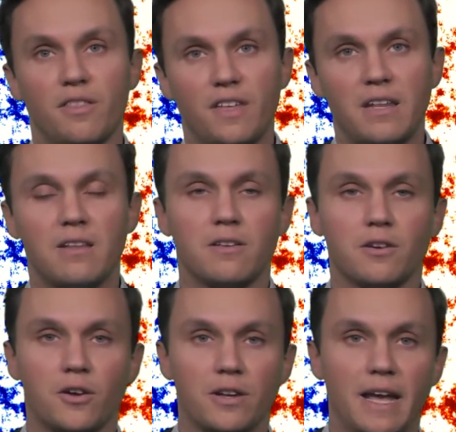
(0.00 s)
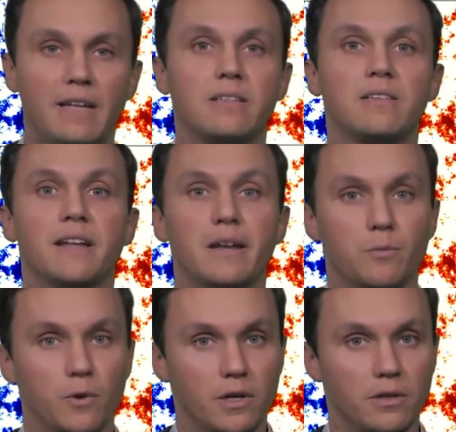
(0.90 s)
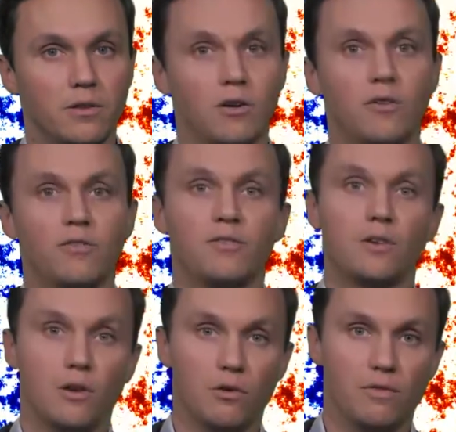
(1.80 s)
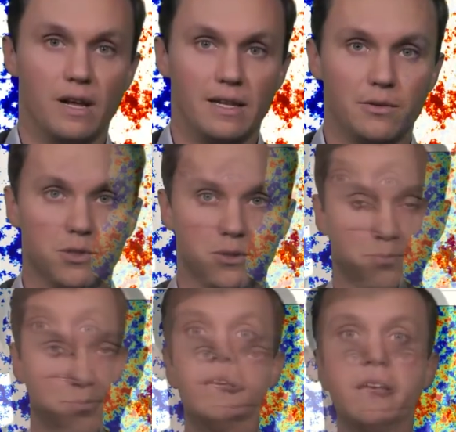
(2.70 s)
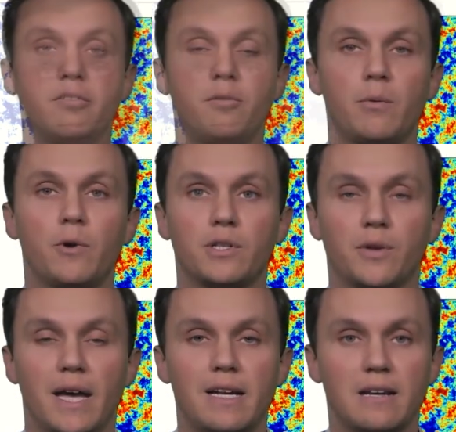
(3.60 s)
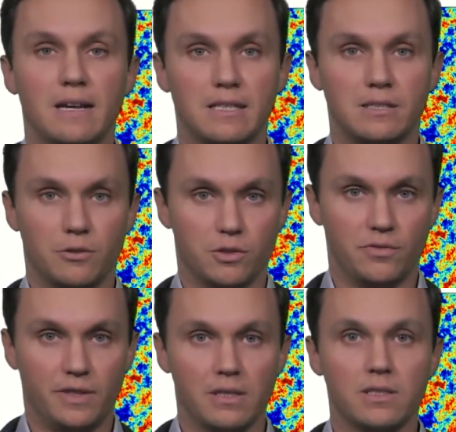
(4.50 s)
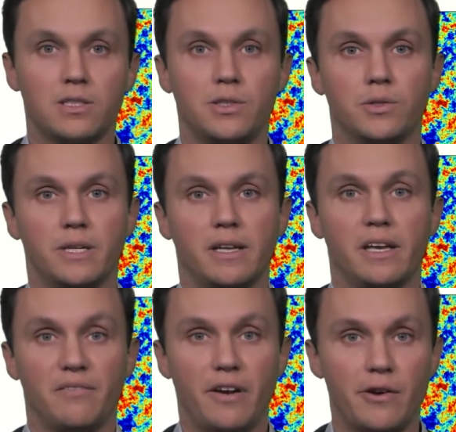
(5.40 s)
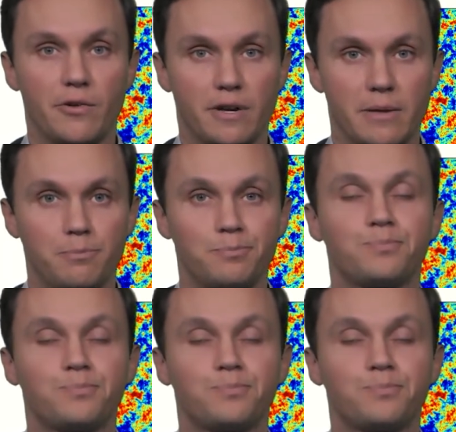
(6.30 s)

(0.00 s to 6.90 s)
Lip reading: thin connected network of low values. If we were to analyze those fields using a variogram,